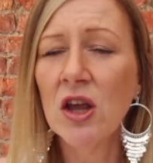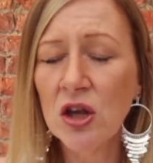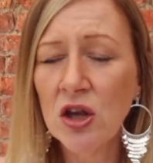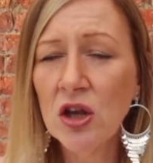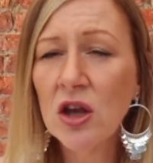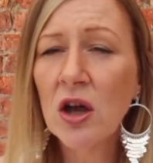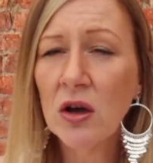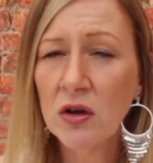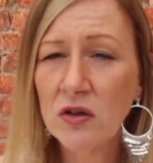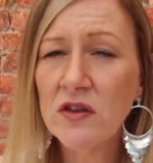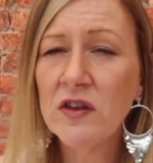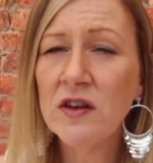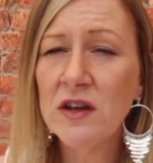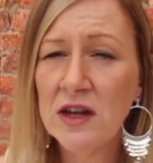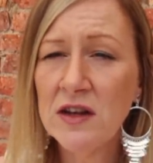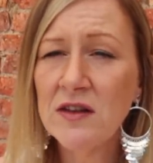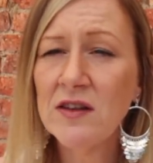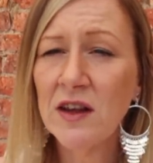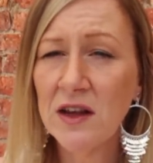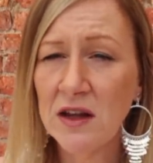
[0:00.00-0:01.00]
you're going to
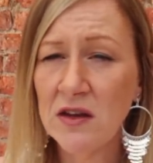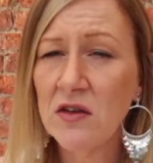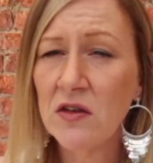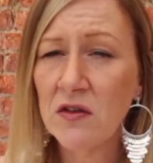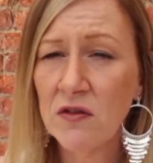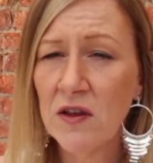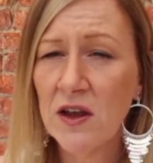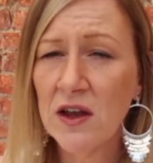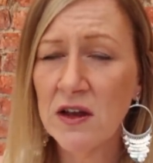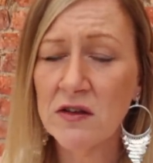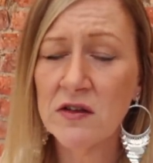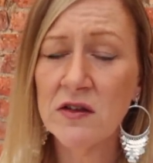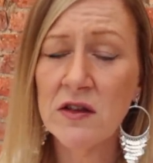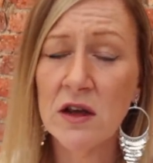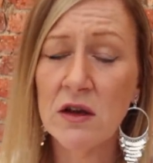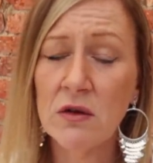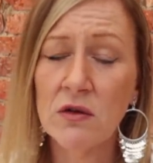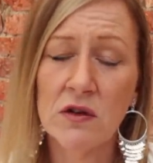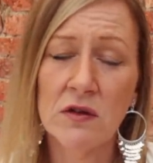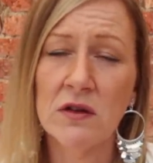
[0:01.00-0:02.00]
need to interface
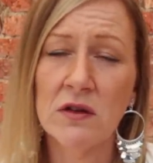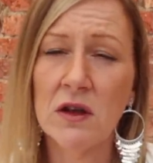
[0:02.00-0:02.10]
those,